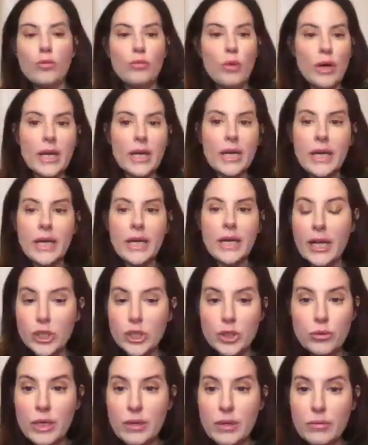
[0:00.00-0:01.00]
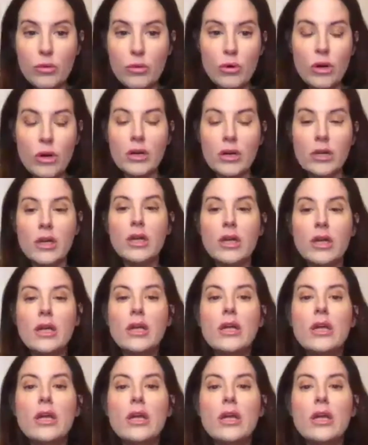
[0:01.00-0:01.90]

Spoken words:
I don't recognize you anymore.